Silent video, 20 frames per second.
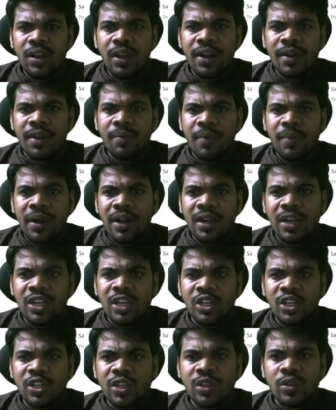and bundle
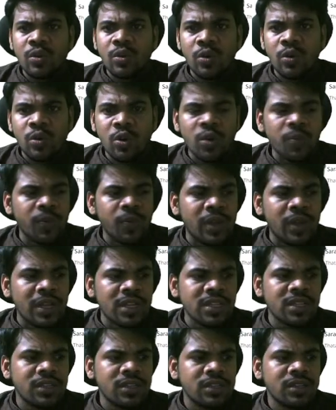sheath
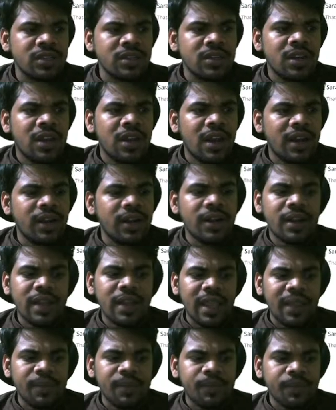chloroplast and
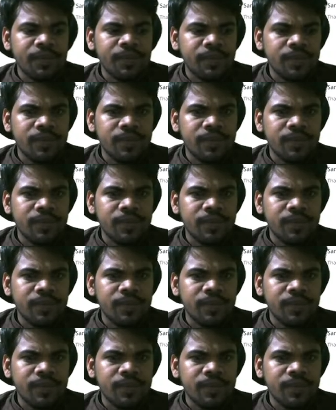time.